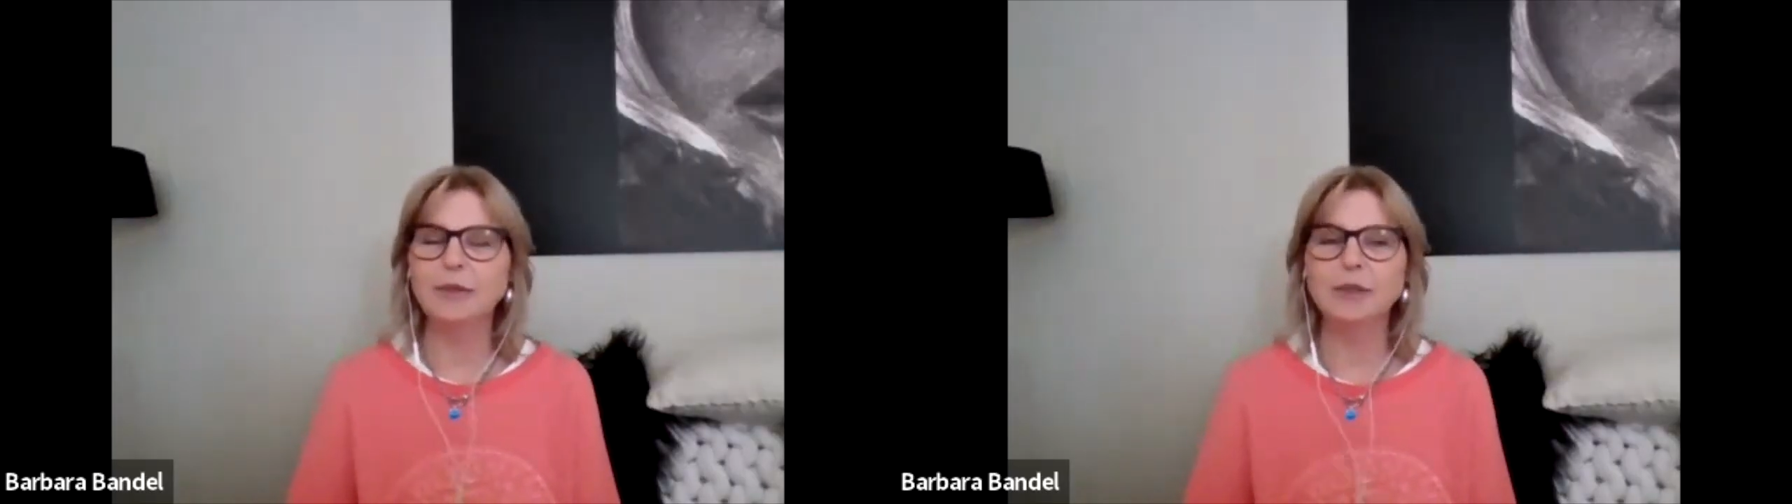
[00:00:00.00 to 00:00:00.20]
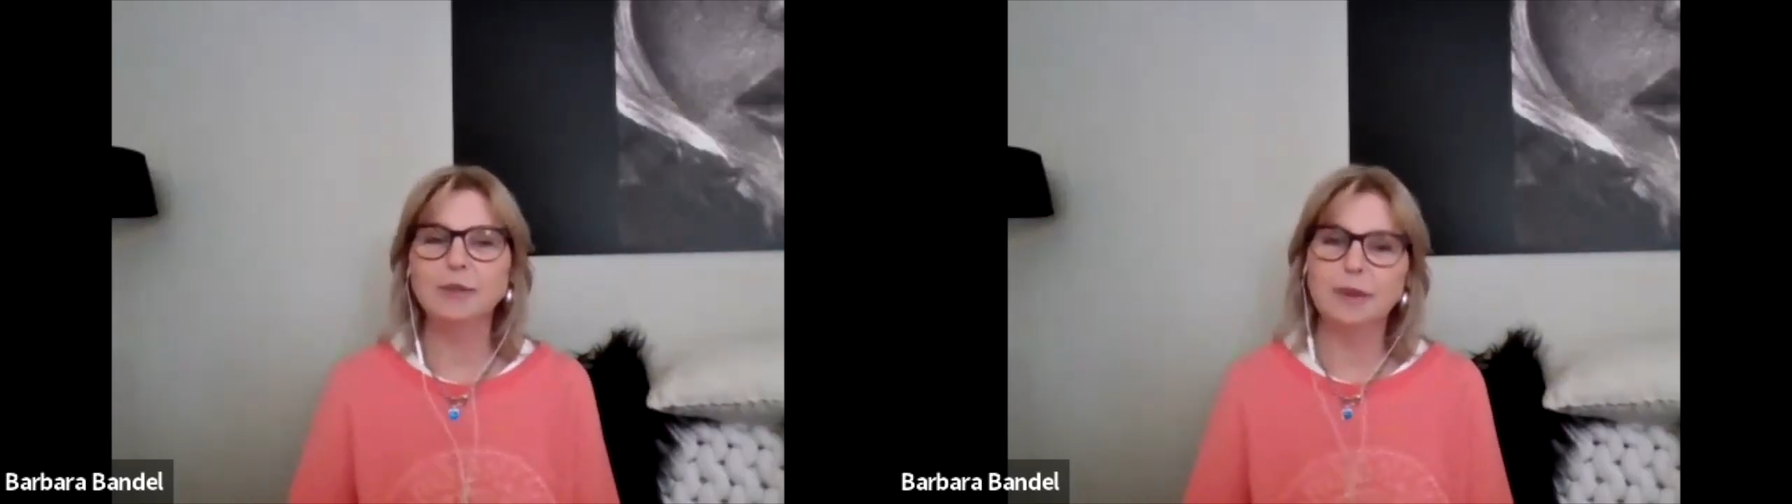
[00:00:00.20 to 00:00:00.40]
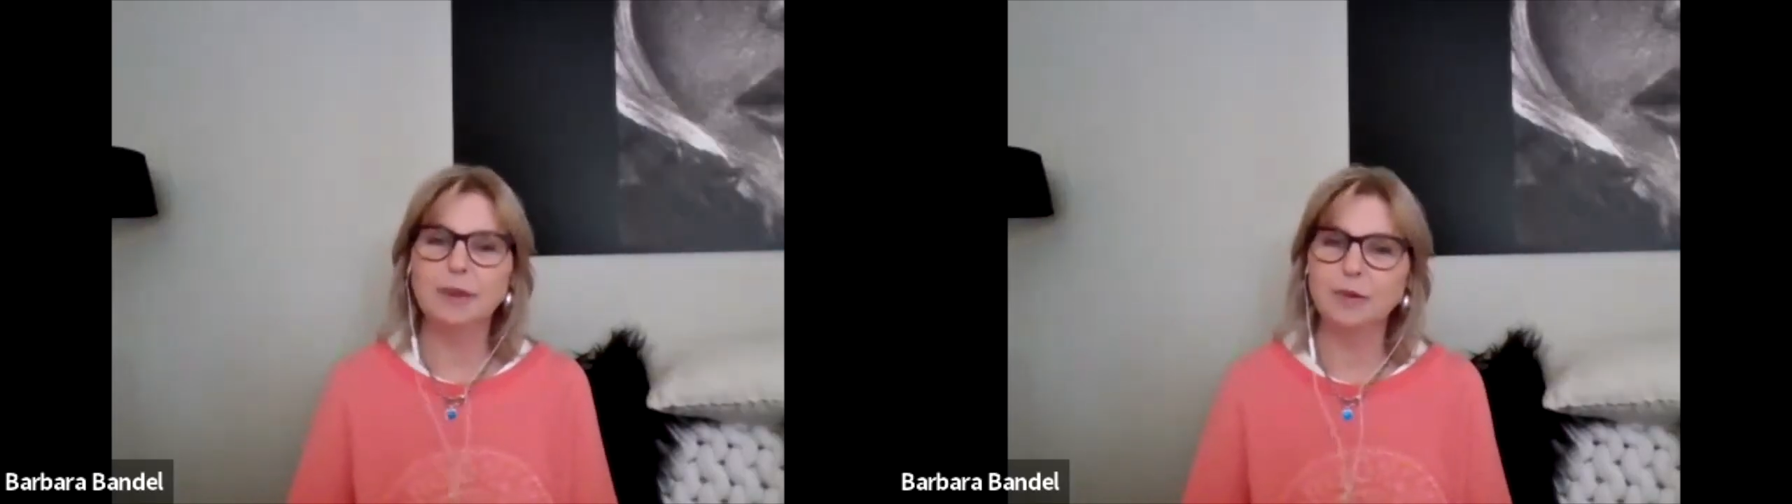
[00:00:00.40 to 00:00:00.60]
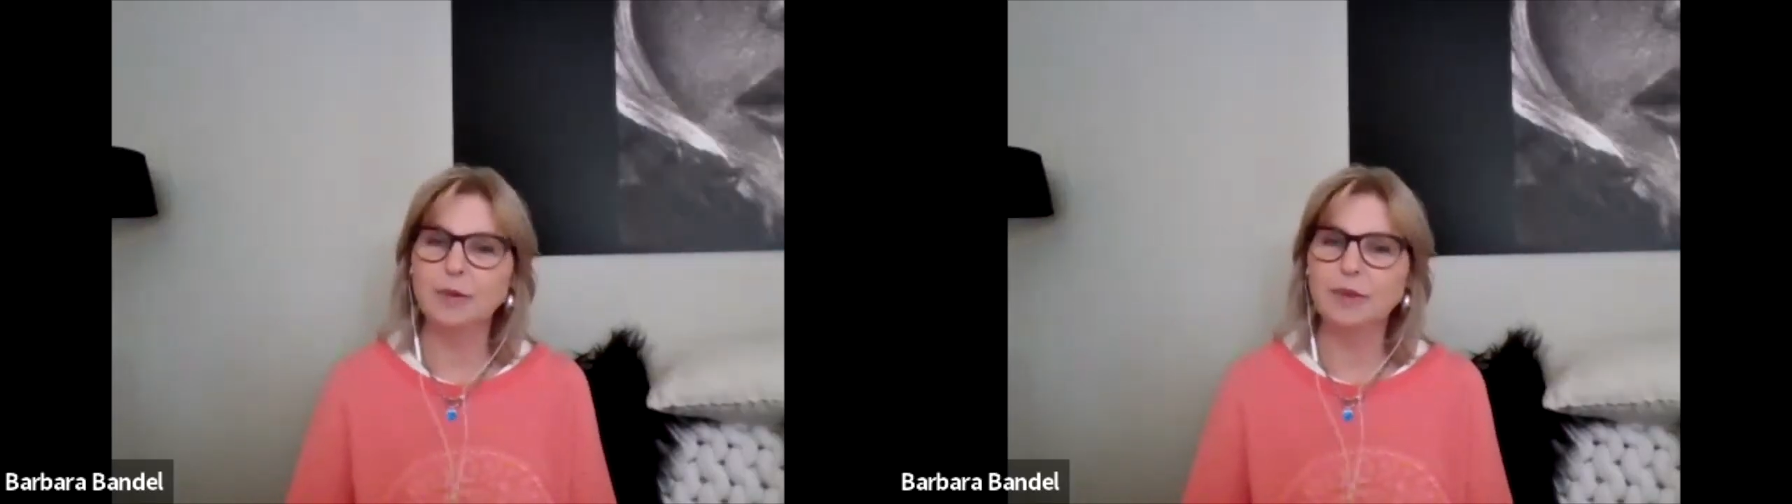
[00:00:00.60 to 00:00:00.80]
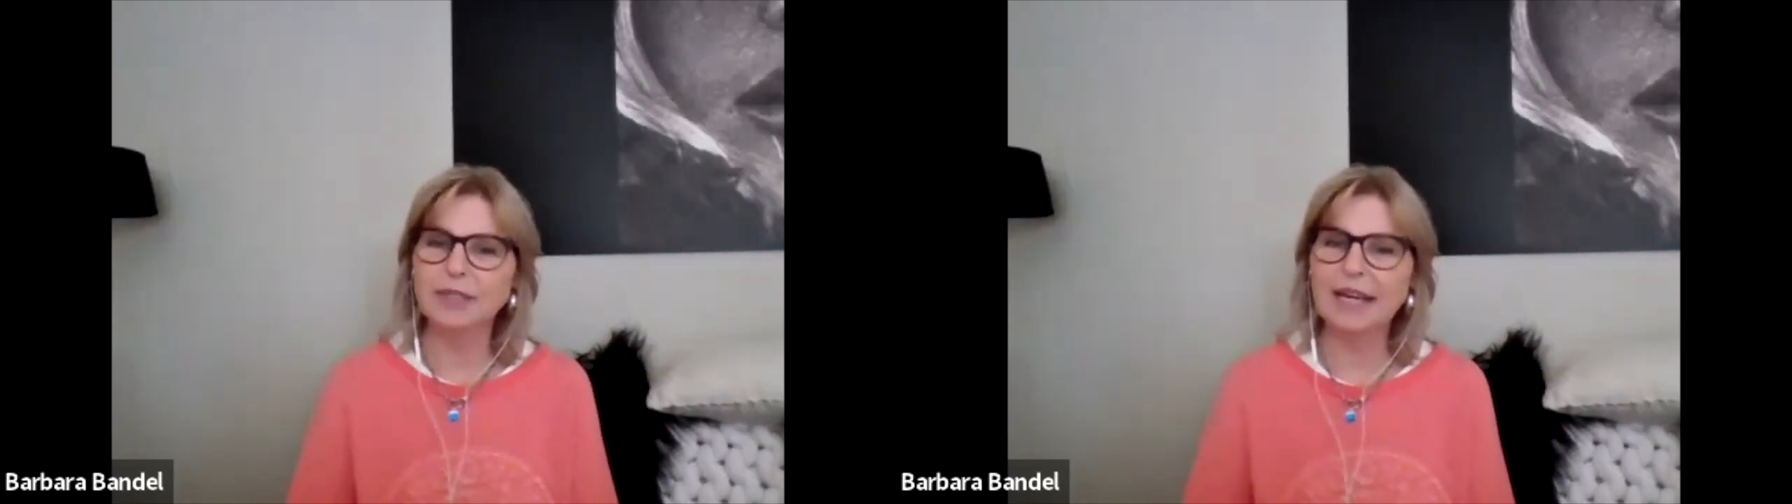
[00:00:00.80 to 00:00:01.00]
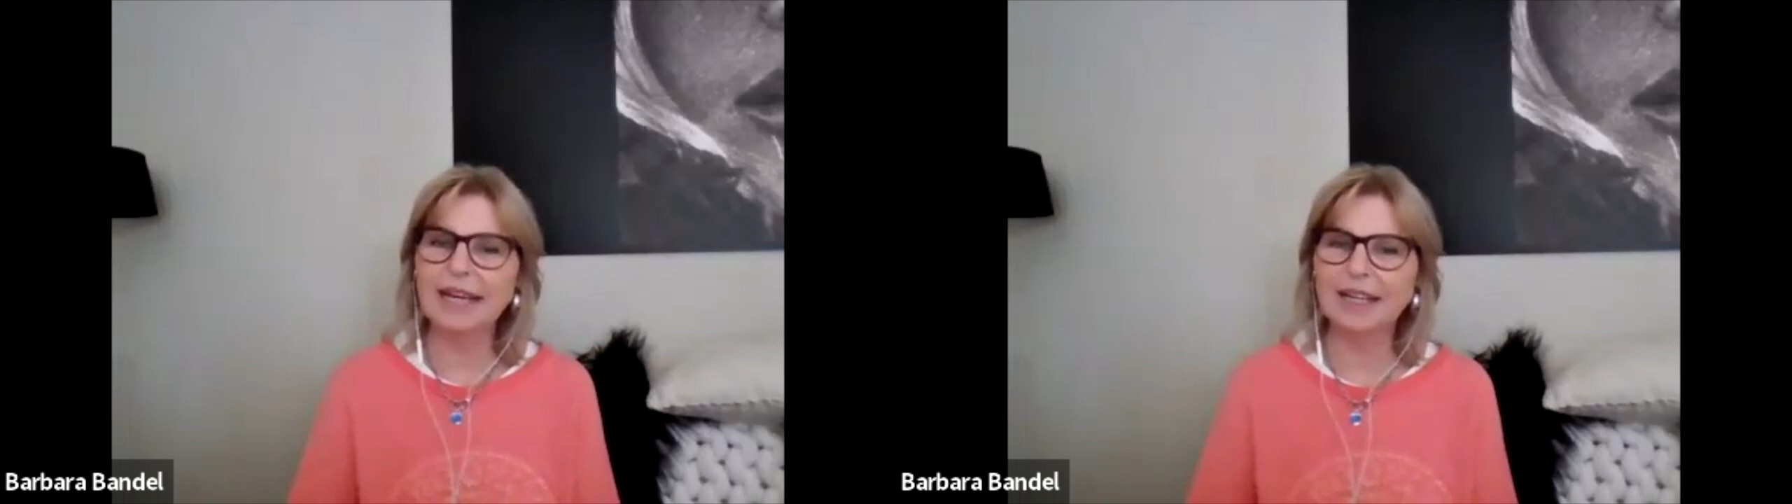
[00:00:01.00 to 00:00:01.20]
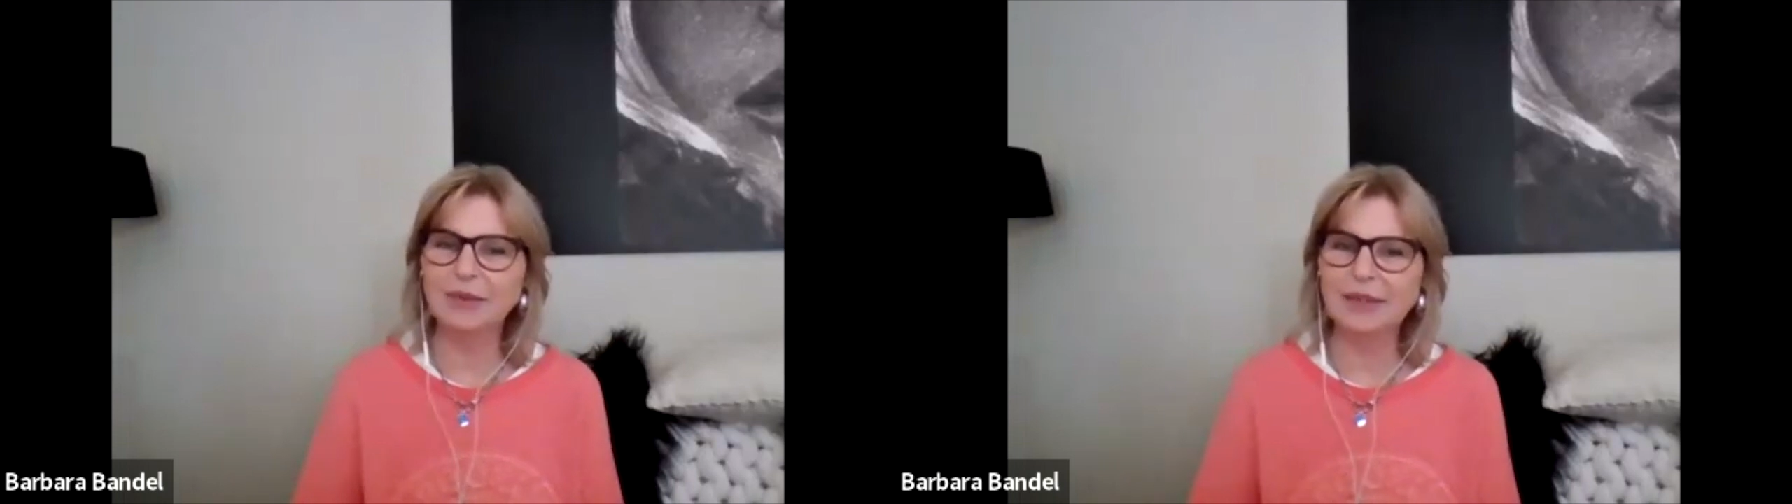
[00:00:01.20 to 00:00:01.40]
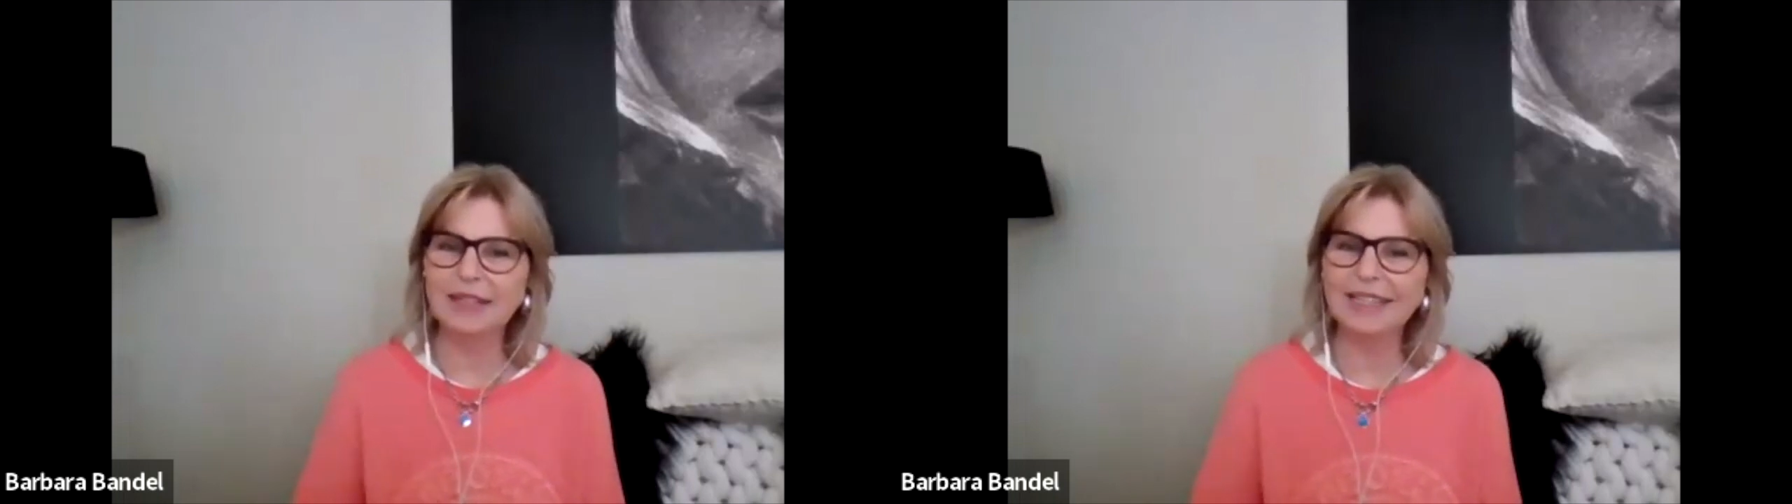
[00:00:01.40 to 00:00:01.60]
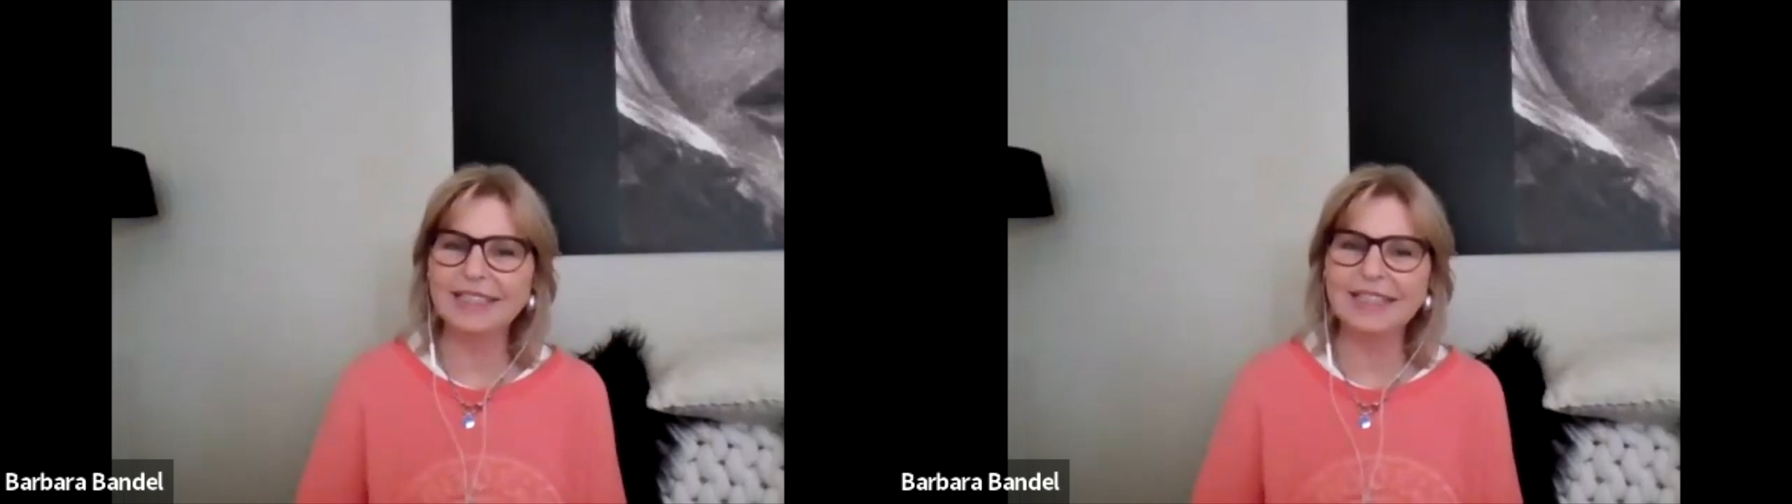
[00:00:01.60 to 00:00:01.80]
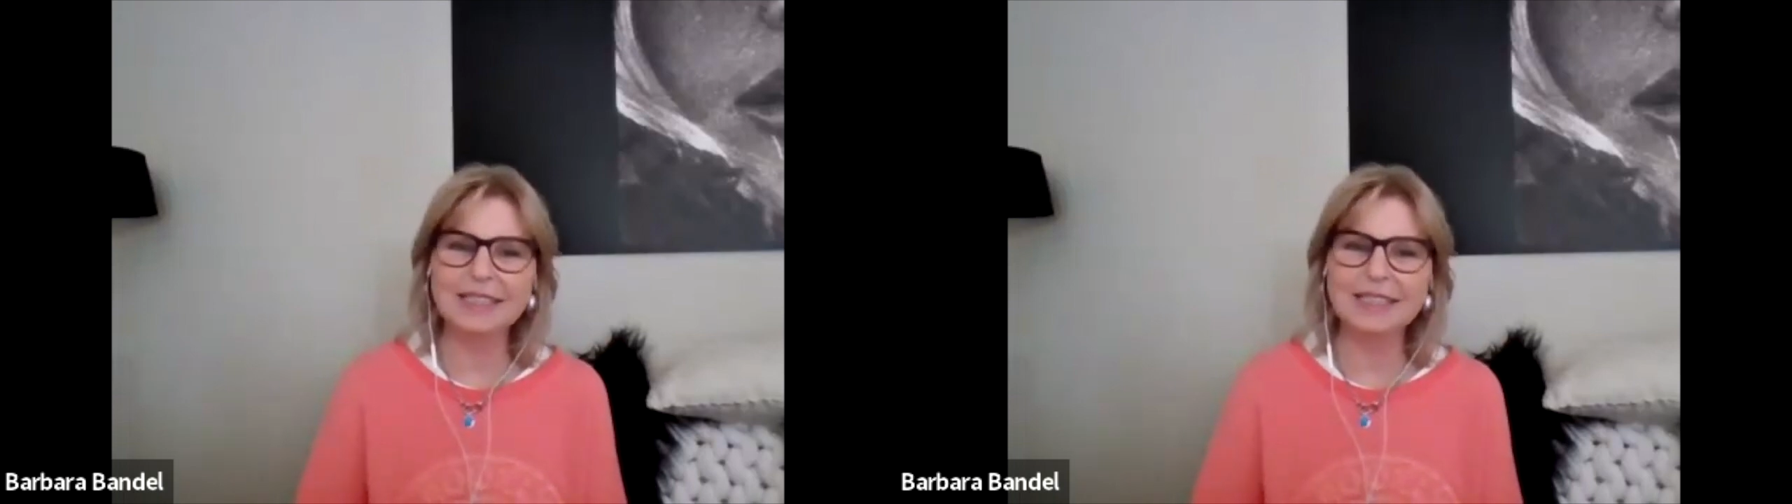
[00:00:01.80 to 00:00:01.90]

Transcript: my most memorable psychic readings.